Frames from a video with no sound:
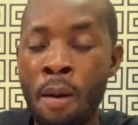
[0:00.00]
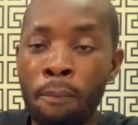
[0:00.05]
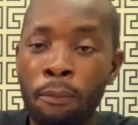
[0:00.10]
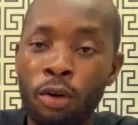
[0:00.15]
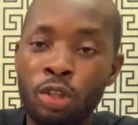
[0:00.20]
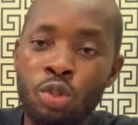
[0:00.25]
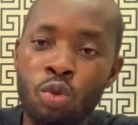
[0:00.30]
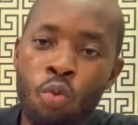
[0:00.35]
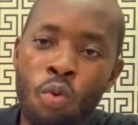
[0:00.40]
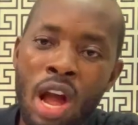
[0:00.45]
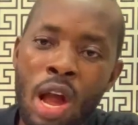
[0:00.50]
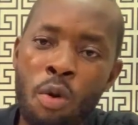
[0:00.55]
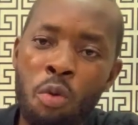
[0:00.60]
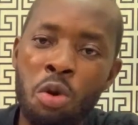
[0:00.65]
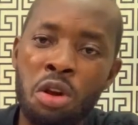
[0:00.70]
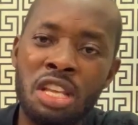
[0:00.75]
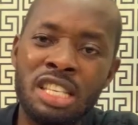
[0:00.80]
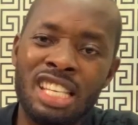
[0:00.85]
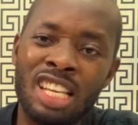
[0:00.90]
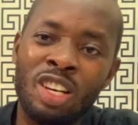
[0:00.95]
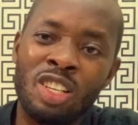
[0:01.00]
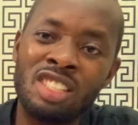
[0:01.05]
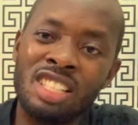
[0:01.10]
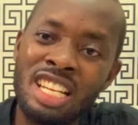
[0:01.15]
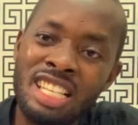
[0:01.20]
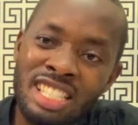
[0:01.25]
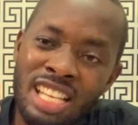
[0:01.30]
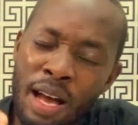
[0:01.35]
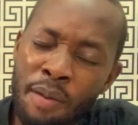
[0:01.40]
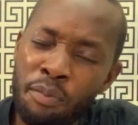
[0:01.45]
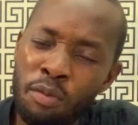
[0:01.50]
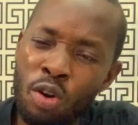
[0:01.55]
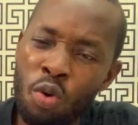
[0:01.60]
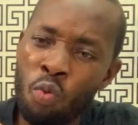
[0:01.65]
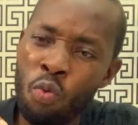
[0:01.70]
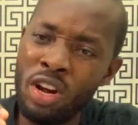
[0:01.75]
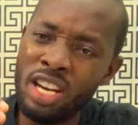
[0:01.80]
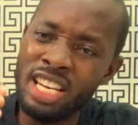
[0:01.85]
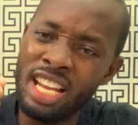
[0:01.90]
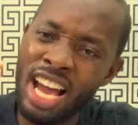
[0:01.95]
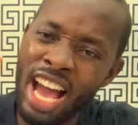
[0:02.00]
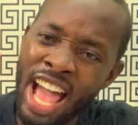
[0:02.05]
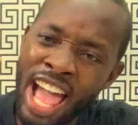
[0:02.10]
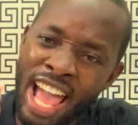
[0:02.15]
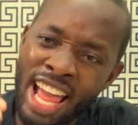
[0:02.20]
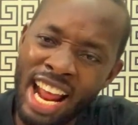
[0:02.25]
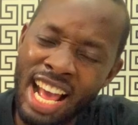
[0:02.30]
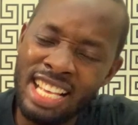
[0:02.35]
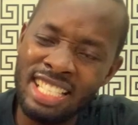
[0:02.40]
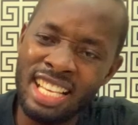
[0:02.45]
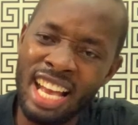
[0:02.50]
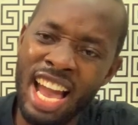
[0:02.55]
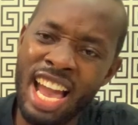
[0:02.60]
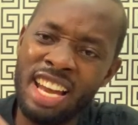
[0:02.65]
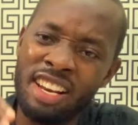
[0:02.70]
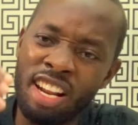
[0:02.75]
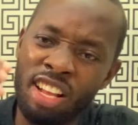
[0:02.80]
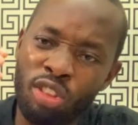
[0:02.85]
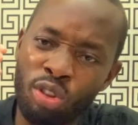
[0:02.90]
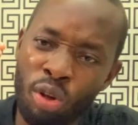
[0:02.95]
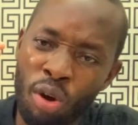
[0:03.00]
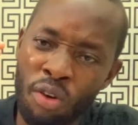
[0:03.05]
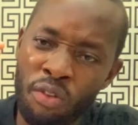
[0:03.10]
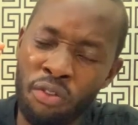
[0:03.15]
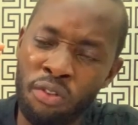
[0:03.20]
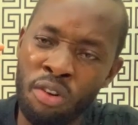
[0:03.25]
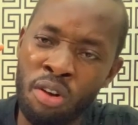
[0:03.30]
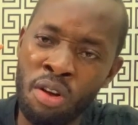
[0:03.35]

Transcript: But why will you say nothing is happening when there is high rate of